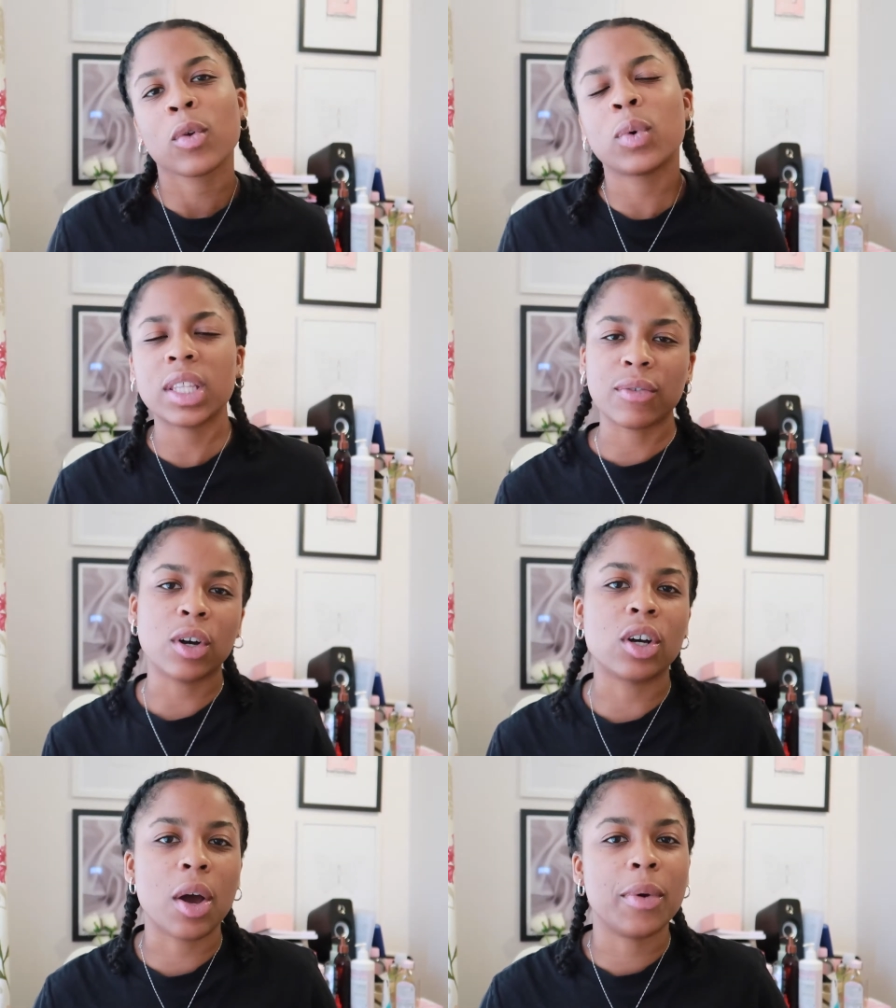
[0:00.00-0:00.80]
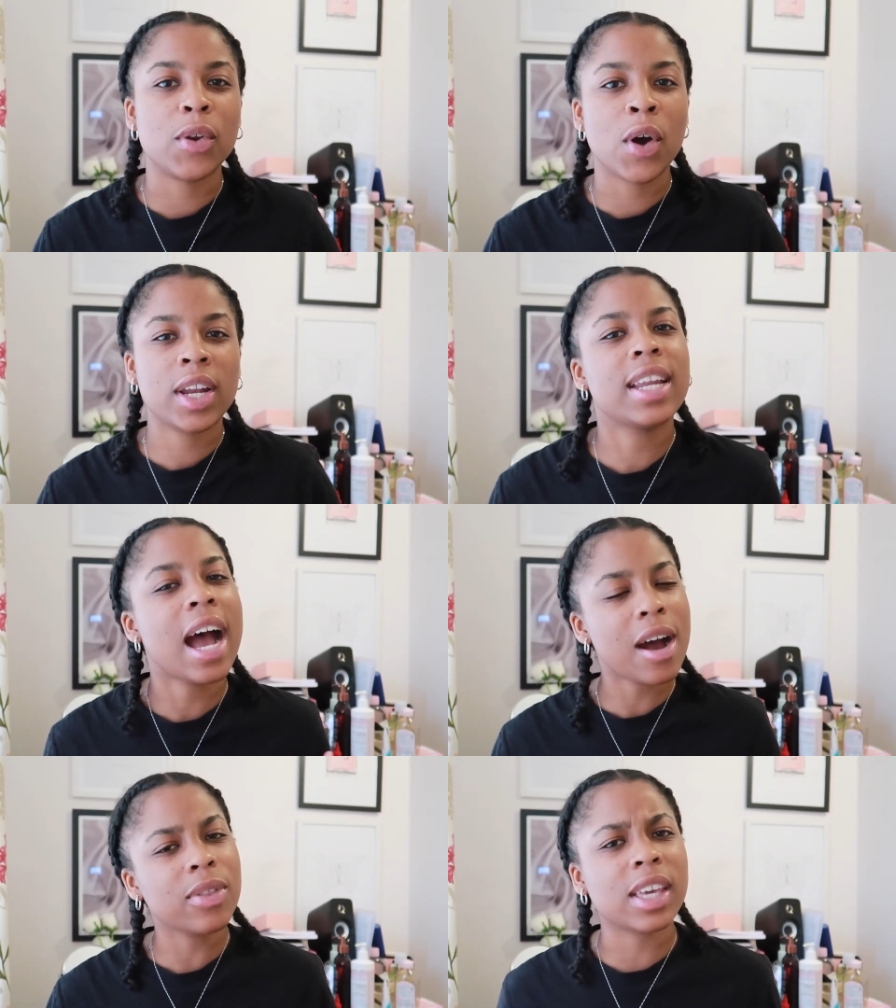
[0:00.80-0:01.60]
what they've got going on and
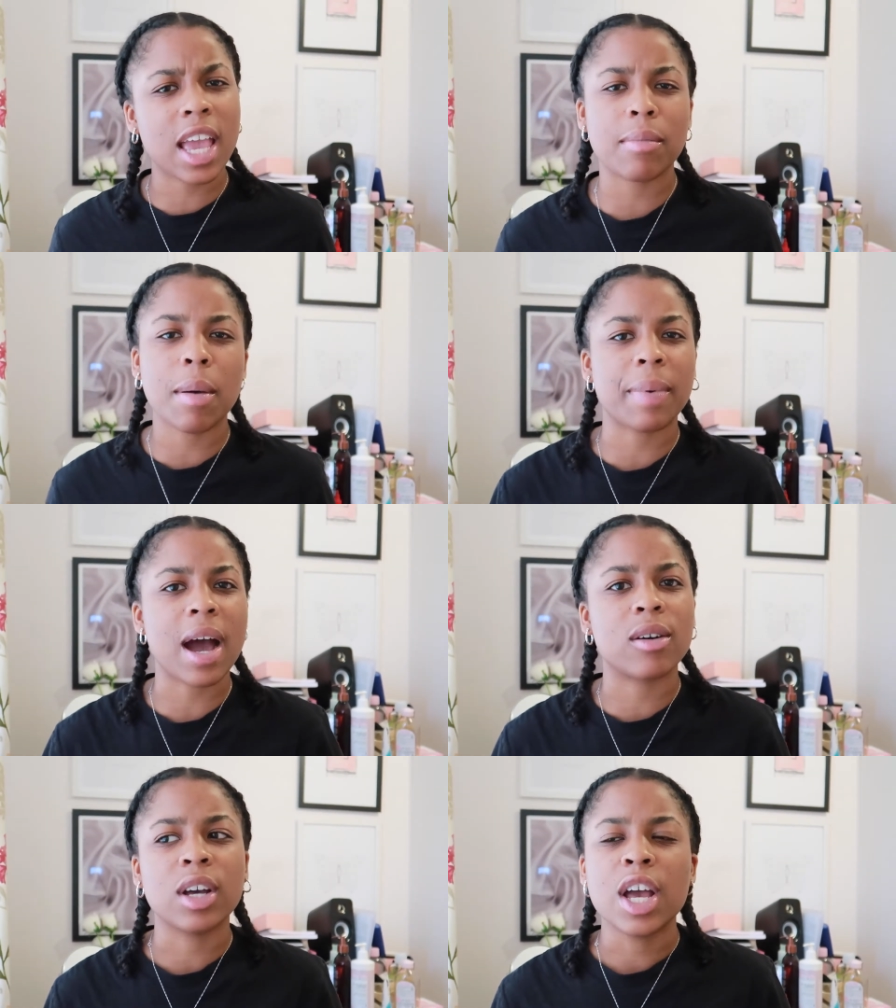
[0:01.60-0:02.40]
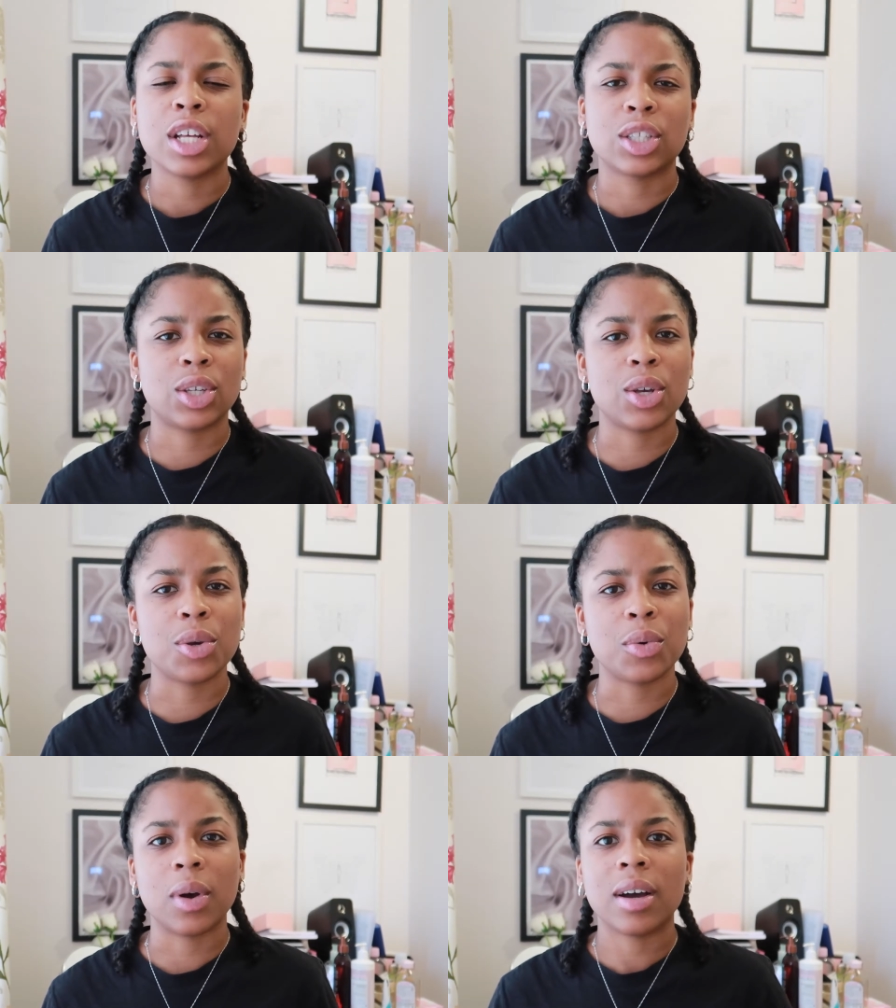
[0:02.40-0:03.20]
how they came about
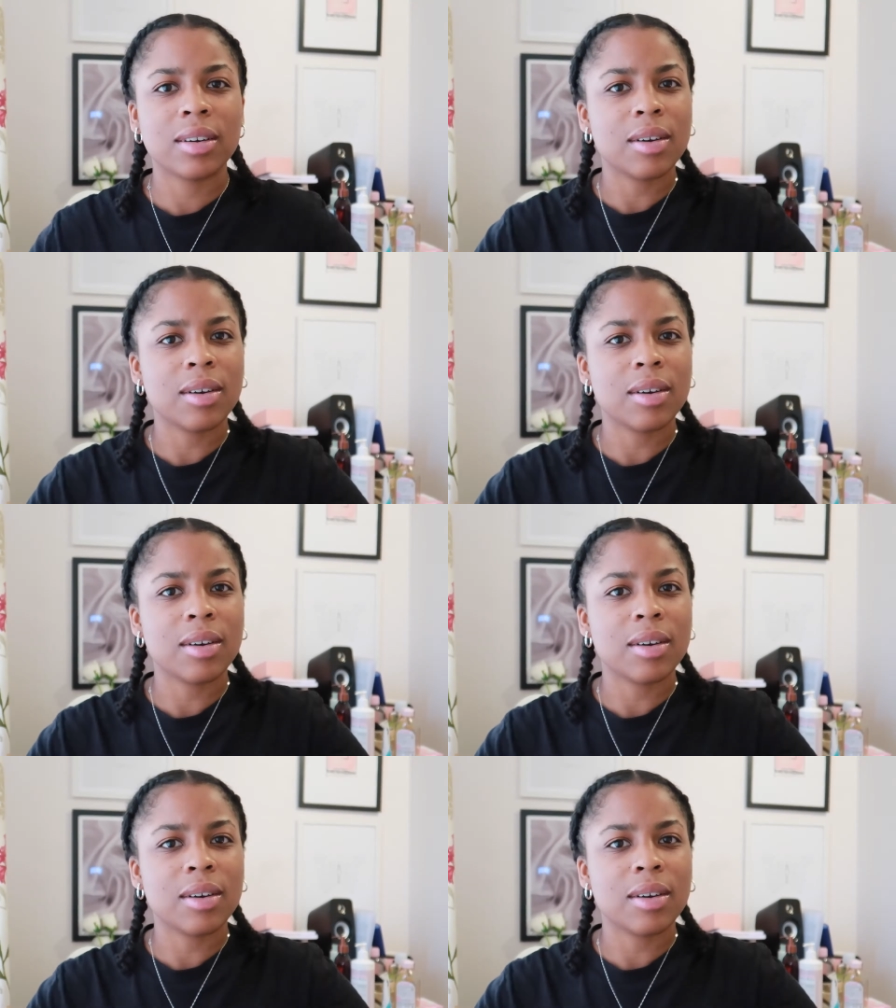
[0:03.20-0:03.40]
to